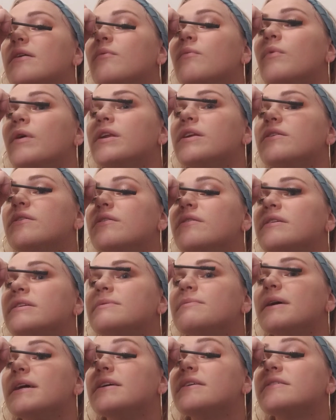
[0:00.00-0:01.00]
when you do this
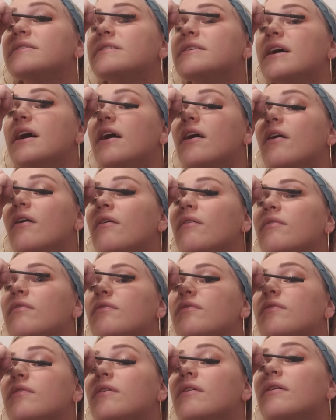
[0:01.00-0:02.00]
by yourself,
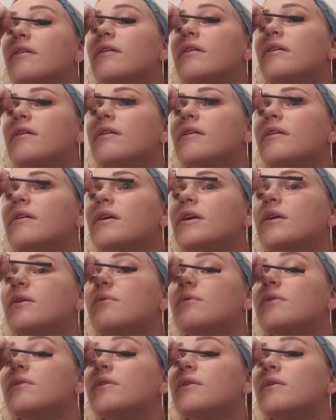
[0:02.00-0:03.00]
you
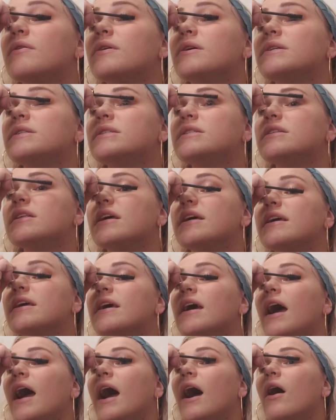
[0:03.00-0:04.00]
will notice like
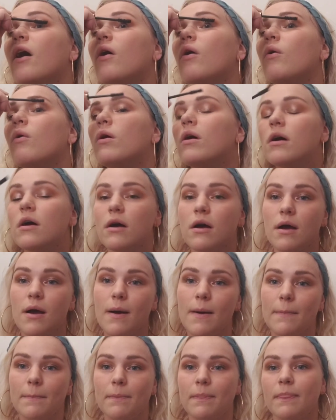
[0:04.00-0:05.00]
how
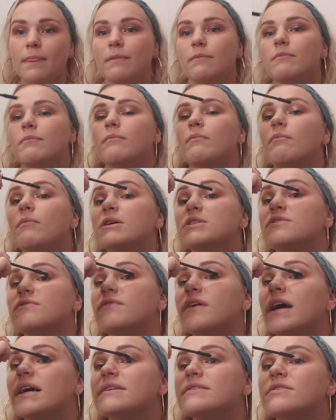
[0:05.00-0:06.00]
much
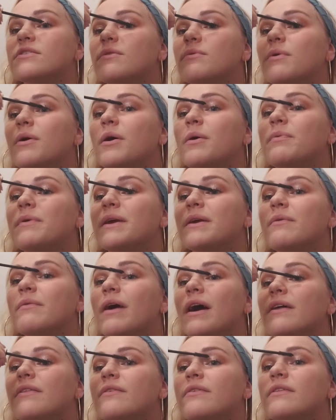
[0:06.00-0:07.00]
faster it will be
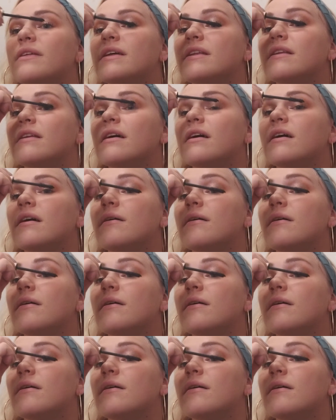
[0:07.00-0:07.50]
rather than,